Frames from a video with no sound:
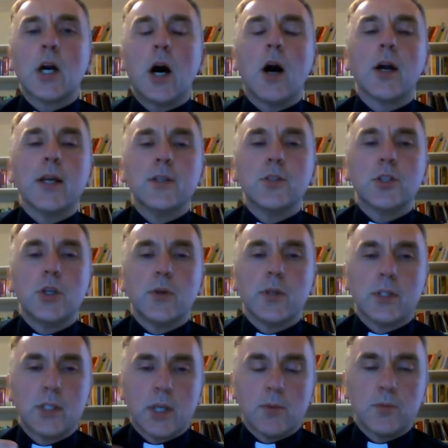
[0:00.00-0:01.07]
God is
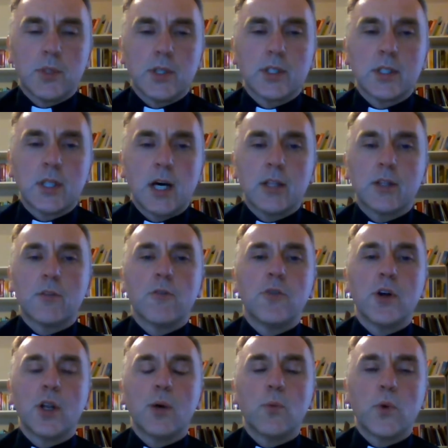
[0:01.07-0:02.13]
doing something. It's not that
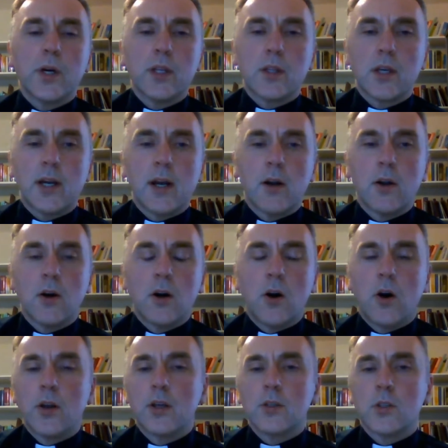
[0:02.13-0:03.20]
Philip went there
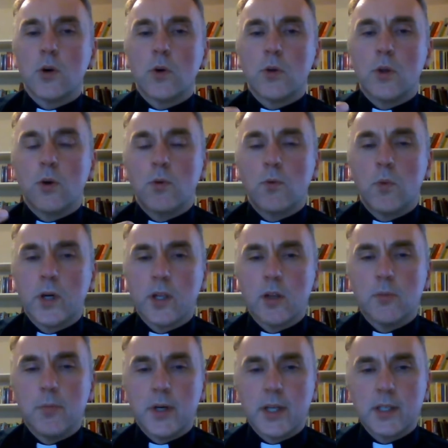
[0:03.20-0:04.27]
on his own
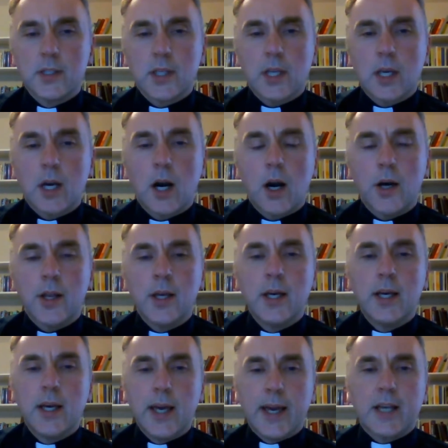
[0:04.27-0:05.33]
will, but it's that God
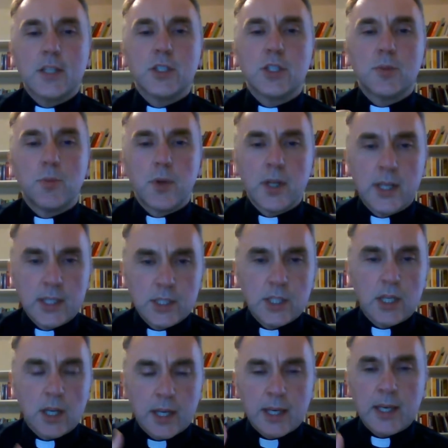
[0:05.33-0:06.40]

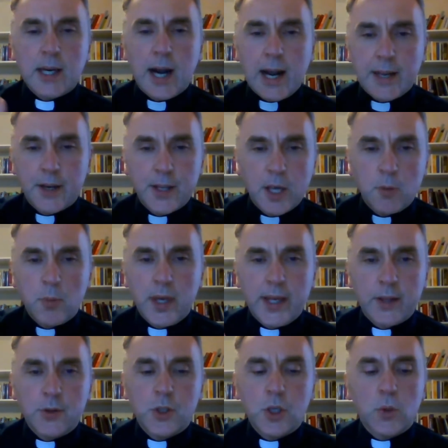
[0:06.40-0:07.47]
explicitly guided him
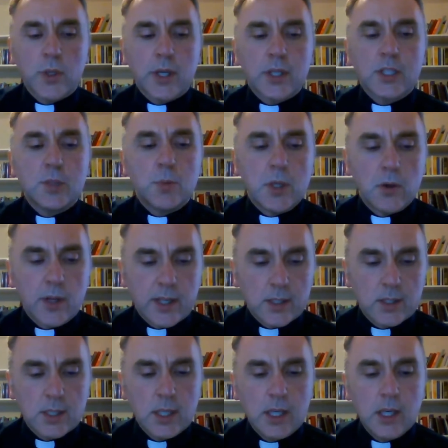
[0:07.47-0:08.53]
into an
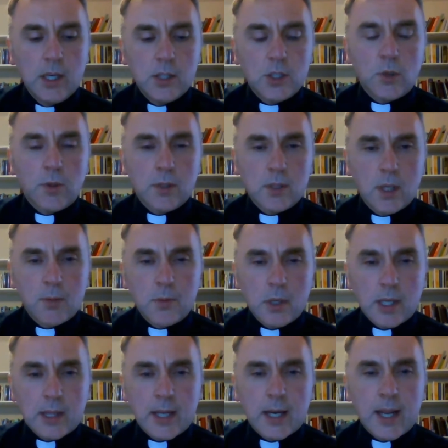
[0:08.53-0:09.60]
experience. So when
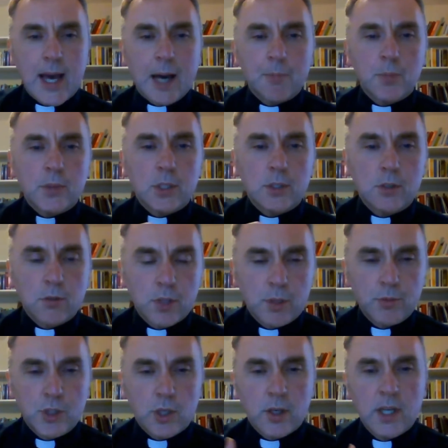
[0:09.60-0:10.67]
something like that happens in
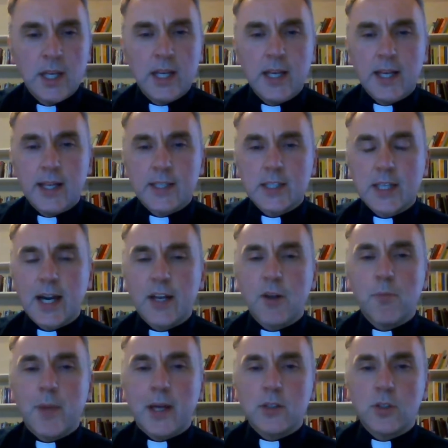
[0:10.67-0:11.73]
scripture, it's kind
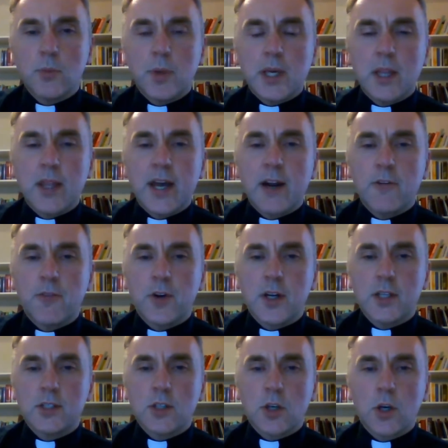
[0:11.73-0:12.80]
of meant to be there
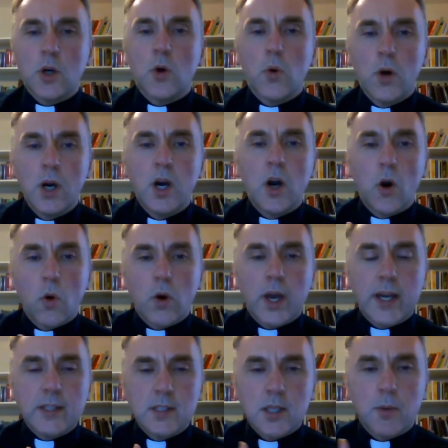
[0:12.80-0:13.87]
for us to go,
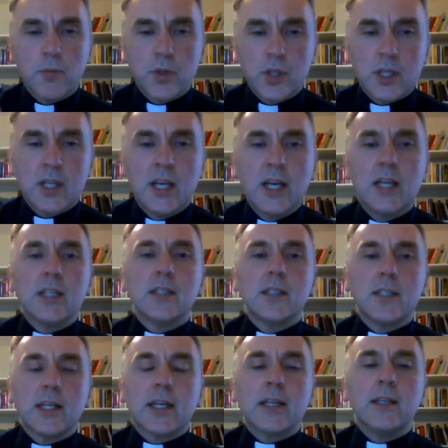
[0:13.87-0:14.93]
okay, something
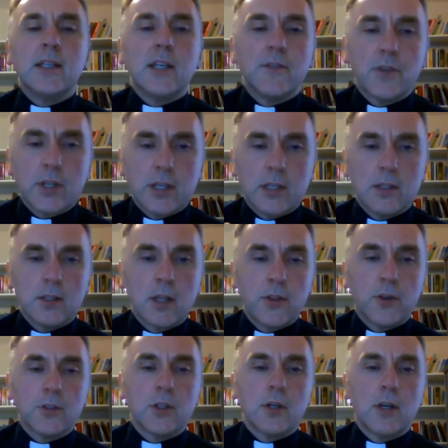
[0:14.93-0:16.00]

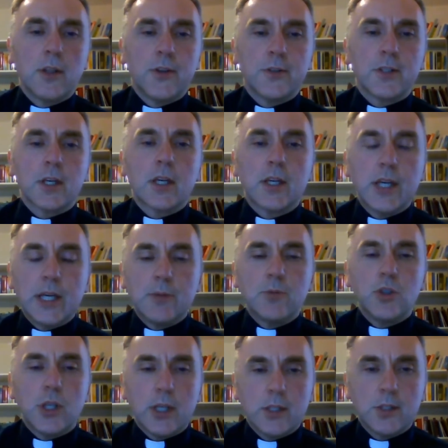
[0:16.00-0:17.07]
significant, there's a
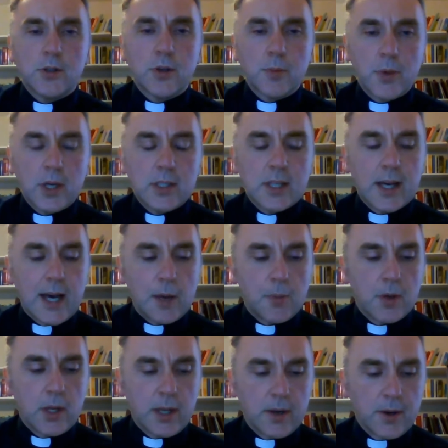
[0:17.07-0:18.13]
game changer about to
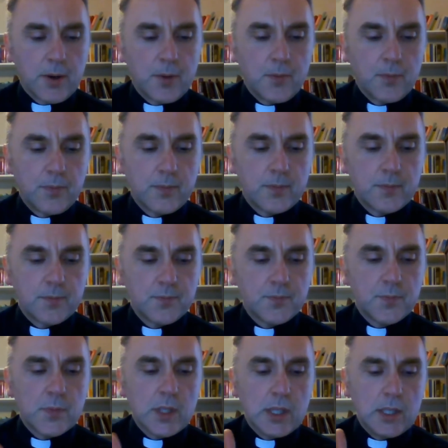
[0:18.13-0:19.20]
happen here.
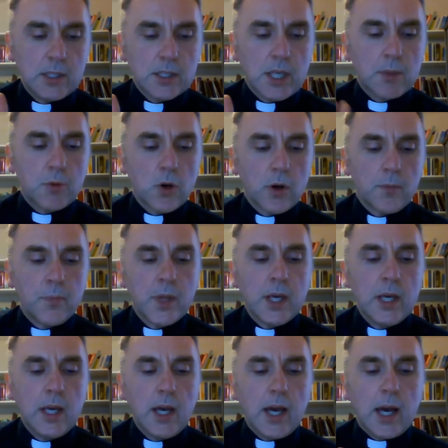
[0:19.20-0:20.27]
Let's keep going.
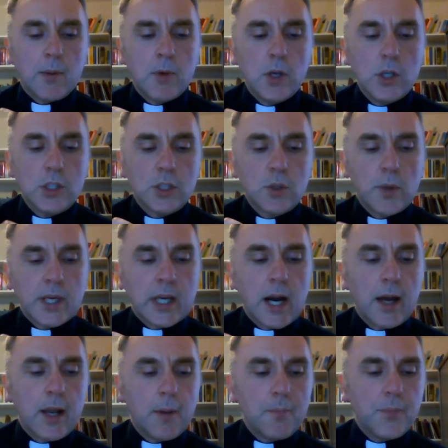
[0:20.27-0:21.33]
So he
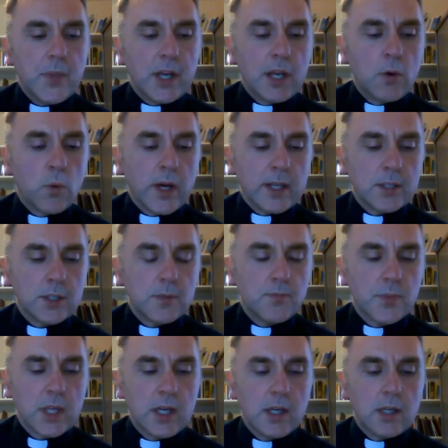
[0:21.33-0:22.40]
got up and he went.
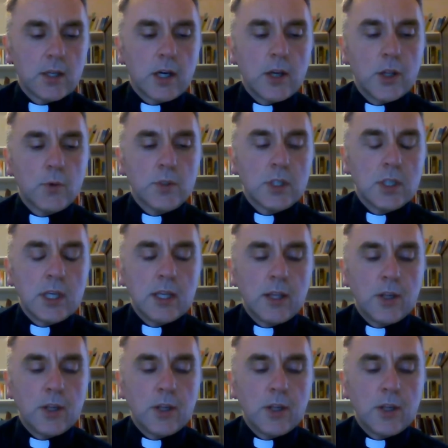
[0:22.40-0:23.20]
Now there was an